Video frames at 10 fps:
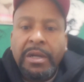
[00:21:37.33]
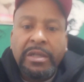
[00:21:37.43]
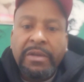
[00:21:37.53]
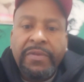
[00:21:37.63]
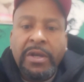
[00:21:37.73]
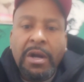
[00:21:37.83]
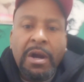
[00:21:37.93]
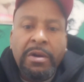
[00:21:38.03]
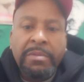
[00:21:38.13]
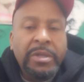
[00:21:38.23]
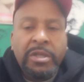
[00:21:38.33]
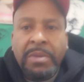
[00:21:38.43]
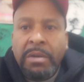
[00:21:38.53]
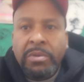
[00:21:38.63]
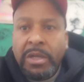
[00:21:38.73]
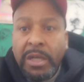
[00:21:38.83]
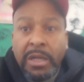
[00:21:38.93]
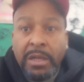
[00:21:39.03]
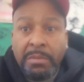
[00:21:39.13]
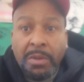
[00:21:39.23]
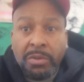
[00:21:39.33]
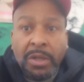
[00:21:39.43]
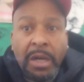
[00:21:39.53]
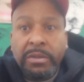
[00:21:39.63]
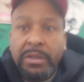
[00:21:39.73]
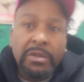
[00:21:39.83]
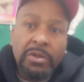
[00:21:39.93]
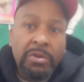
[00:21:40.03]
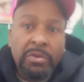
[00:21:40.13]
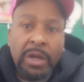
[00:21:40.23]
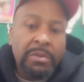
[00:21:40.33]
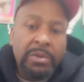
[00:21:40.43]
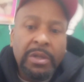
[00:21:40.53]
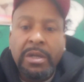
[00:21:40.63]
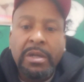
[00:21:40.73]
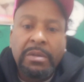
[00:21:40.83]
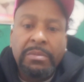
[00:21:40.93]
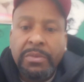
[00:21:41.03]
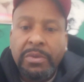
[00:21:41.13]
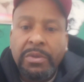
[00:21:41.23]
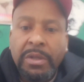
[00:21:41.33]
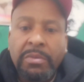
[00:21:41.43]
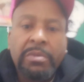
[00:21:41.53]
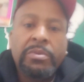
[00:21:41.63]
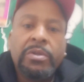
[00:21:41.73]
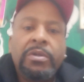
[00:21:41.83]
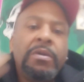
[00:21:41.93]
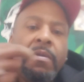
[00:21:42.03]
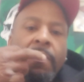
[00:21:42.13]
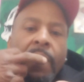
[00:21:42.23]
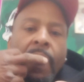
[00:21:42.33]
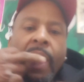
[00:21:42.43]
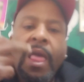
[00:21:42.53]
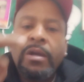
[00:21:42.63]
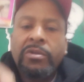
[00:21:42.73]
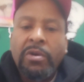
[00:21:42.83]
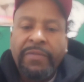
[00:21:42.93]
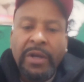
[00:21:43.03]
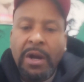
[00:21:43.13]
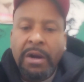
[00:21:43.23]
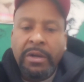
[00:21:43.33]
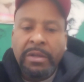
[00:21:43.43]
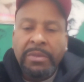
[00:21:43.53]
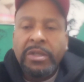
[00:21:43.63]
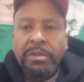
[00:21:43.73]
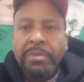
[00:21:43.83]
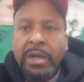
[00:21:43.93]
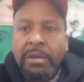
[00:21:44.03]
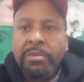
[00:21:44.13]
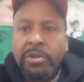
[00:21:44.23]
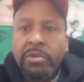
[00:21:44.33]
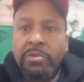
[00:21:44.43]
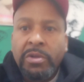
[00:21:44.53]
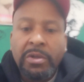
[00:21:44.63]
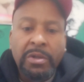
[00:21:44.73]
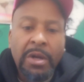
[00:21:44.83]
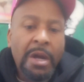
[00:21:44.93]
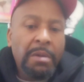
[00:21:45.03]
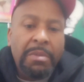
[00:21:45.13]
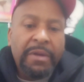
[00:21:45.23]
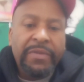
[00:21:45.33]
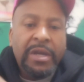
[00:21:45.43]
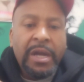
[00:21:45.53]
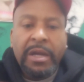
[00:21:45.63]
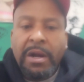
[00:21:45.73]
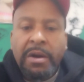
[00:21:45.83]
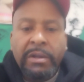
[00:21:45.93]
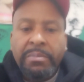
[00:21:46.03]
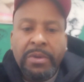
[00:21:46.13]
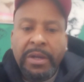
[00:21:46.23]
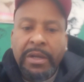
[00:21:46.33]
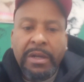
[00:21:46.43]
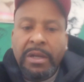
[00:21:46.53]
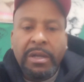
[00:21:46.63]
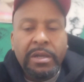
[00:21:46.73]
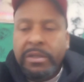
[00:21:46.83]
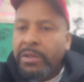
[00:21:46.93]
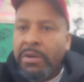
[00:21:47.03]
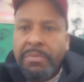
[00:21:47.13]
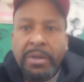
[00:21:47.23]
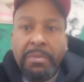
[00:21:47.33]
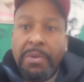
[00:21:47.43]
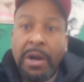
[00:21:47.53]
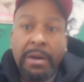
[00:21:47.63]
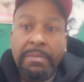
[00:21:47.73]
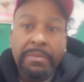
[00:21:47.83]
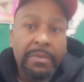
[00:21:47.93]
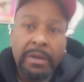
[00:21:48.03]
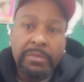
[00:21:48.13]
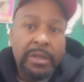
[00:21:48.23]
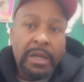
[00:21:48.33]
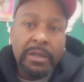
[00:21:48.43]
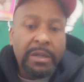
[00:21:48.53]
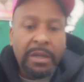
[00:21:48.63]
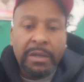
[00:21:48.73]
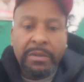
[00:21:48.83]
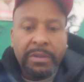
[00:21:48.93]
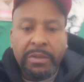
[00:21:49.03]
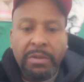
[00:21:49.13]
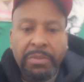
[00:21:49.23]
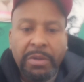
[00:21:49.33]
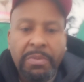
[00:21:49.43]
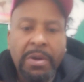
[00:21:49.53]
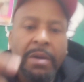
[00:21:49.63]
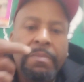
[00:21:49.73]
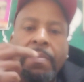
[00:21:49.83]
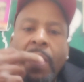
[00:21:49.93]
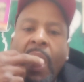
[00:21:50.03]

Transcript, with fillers: Because if he could hurt him, he should be able to hit him more times than dude able to hit him. You get what I'm saying? So if he could hurt him, he should be able to do good. But if he can't hurt him, bro, he, he, it's gonna be a problem. I'm telling you now, it's gonna be a problem.